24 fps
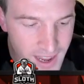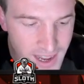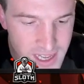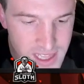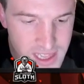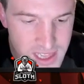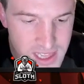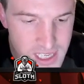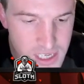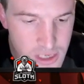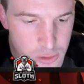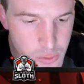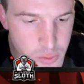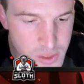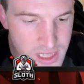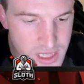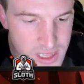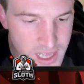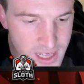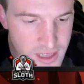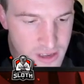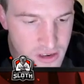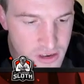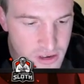and I think
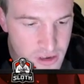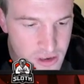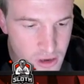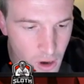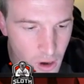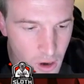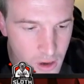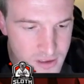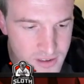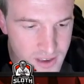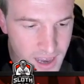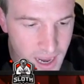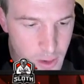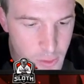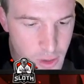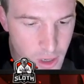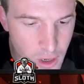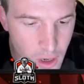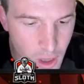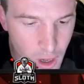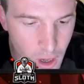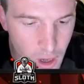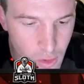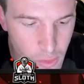we then start
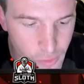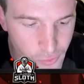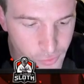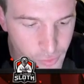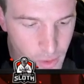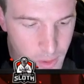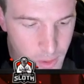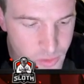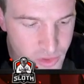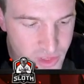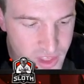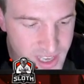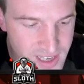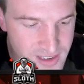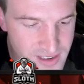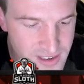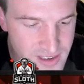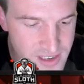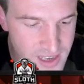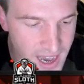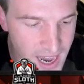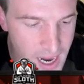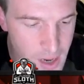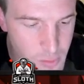our Lalo from this
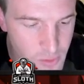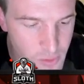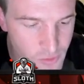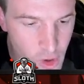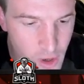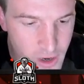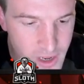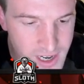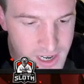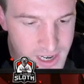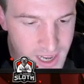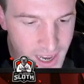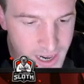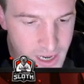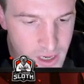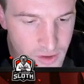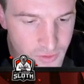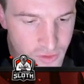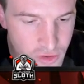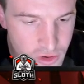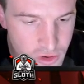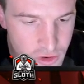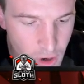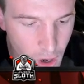side. We've got a
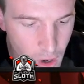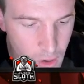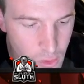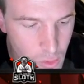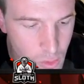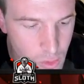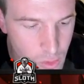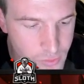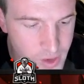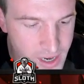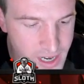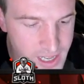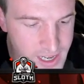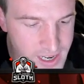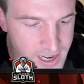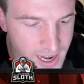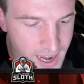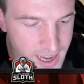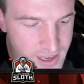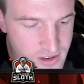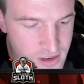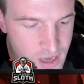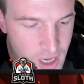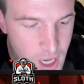kind of start already,
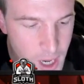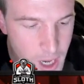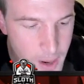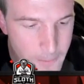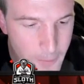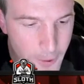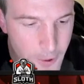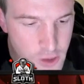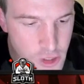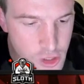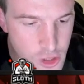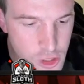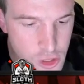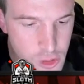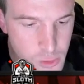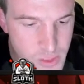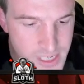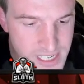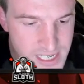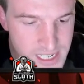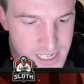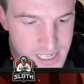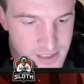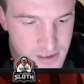guys. Push the
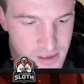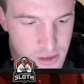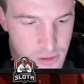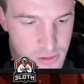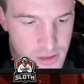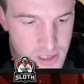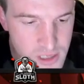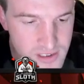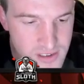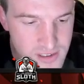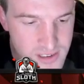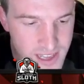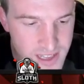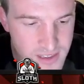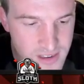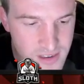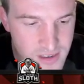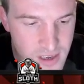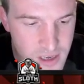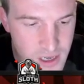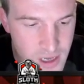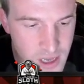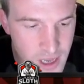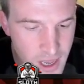Queen into the
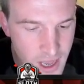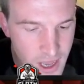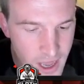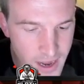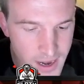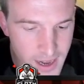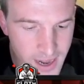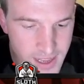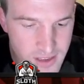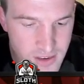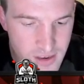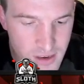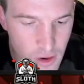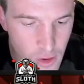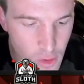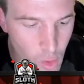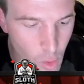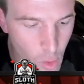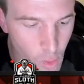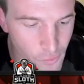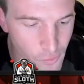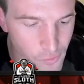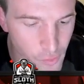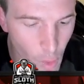center, and let's
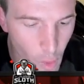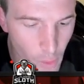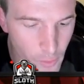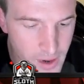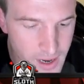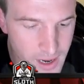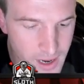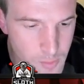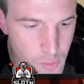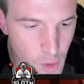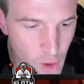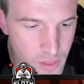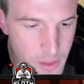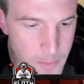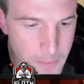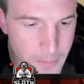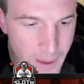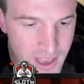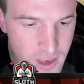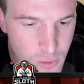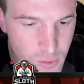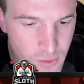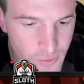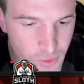go for it. I'm not the
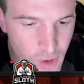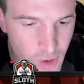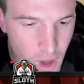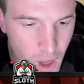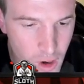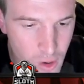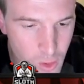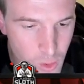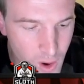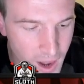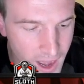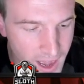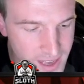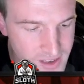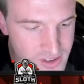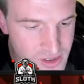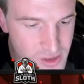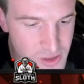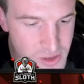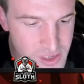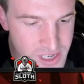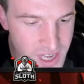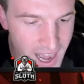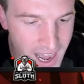best with Lalo,
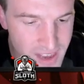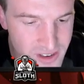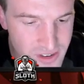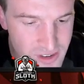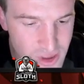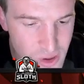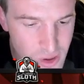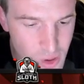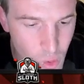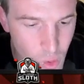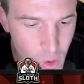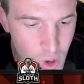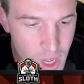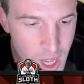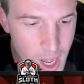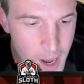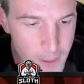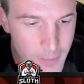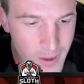as you guys know,